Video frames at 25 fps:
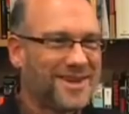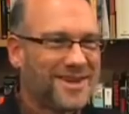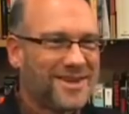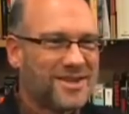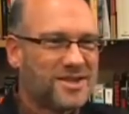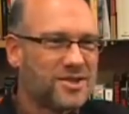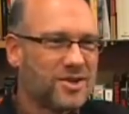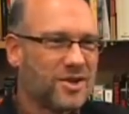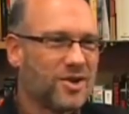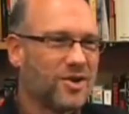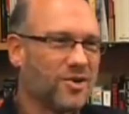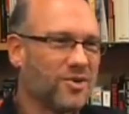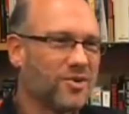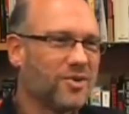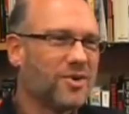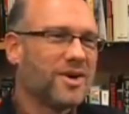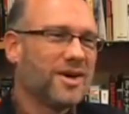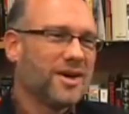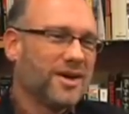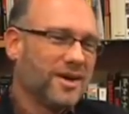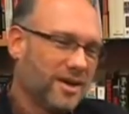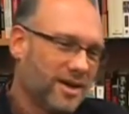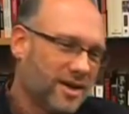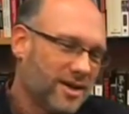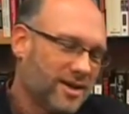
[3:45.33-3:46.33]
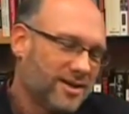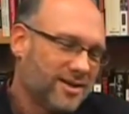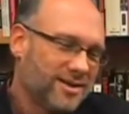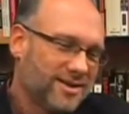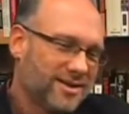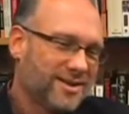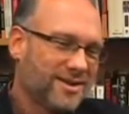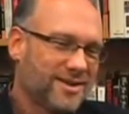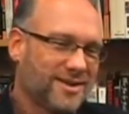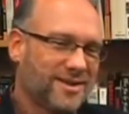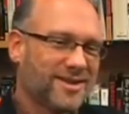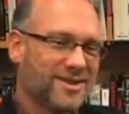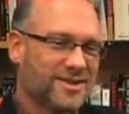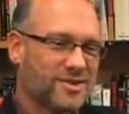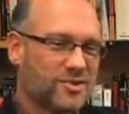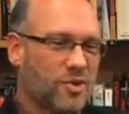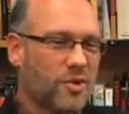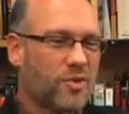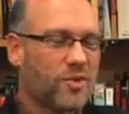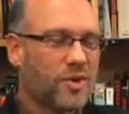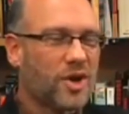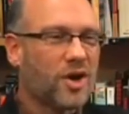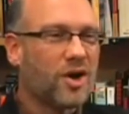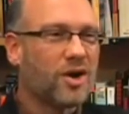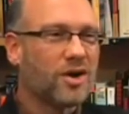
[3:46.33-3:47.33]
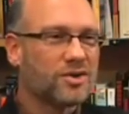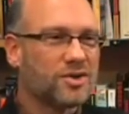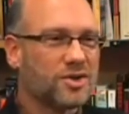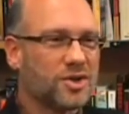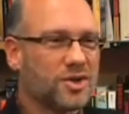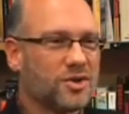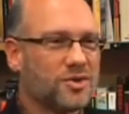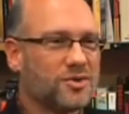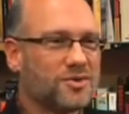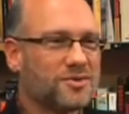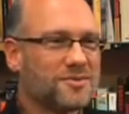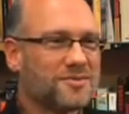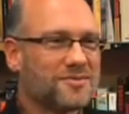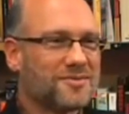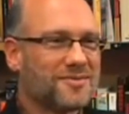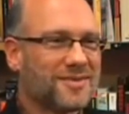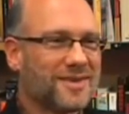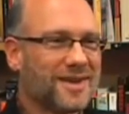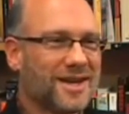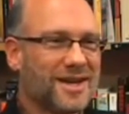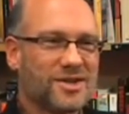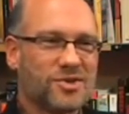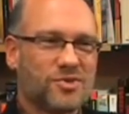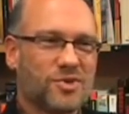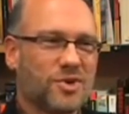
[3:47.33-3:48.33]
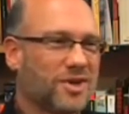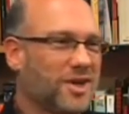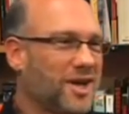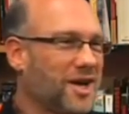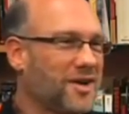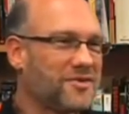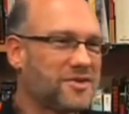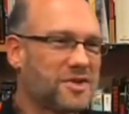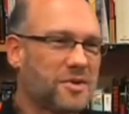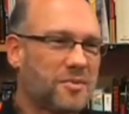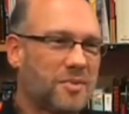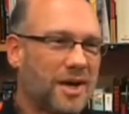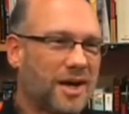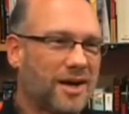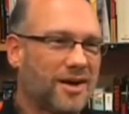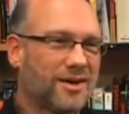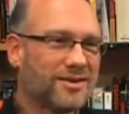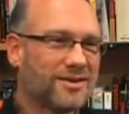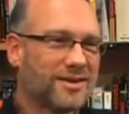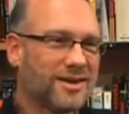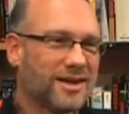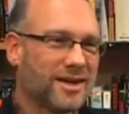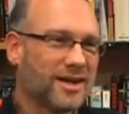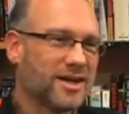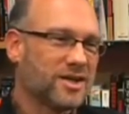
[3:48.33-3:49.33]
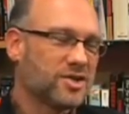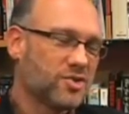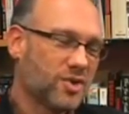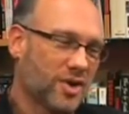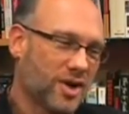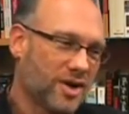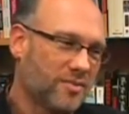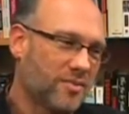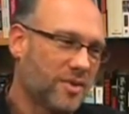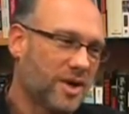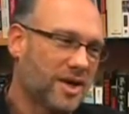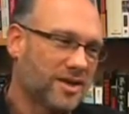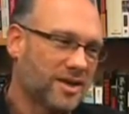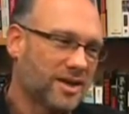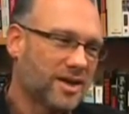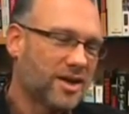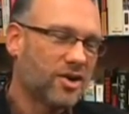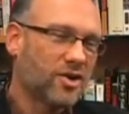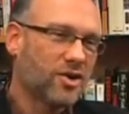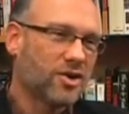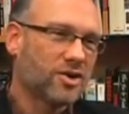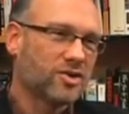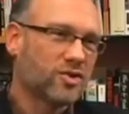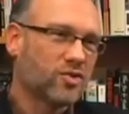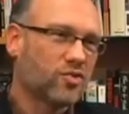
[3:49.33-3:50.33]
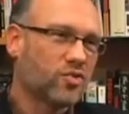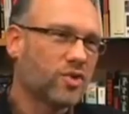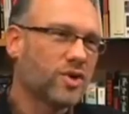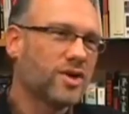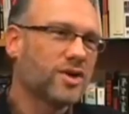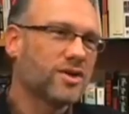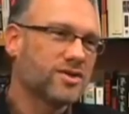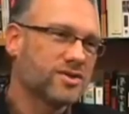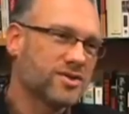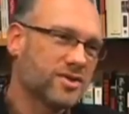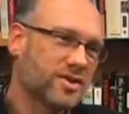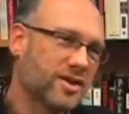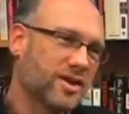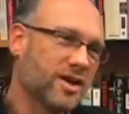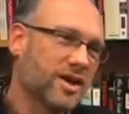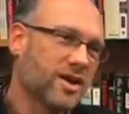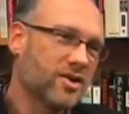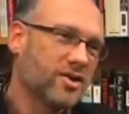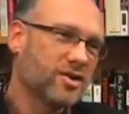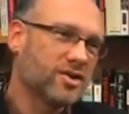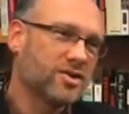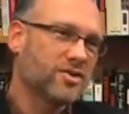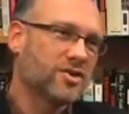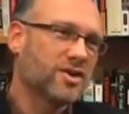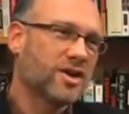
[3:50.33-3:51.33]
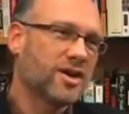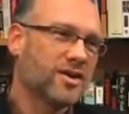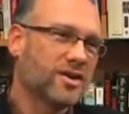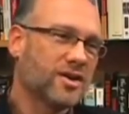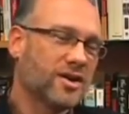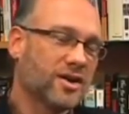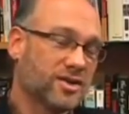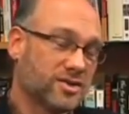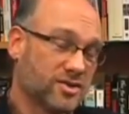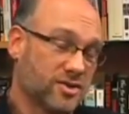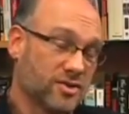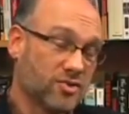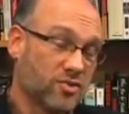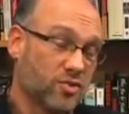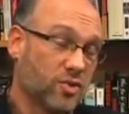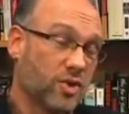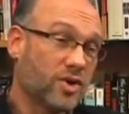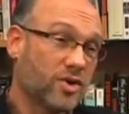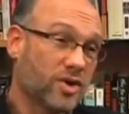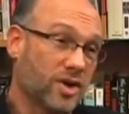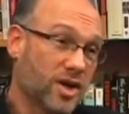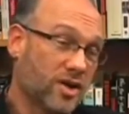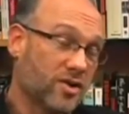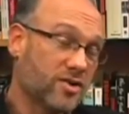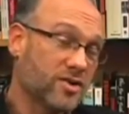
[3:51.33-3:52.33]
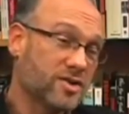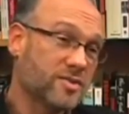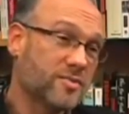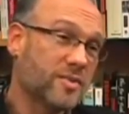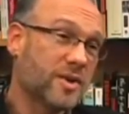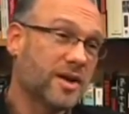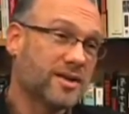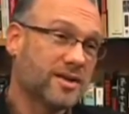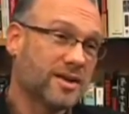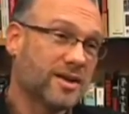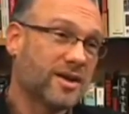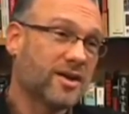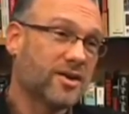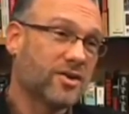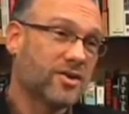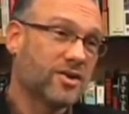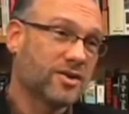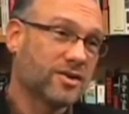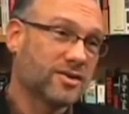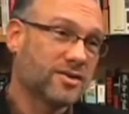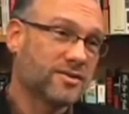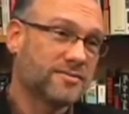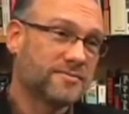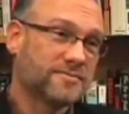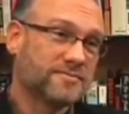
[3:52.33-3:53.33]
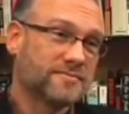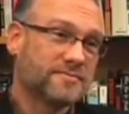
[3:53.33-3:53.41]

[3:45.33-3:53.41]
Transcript: So that's what we all do. That's what life's about. And I try to make the character real so the reader cares about the character.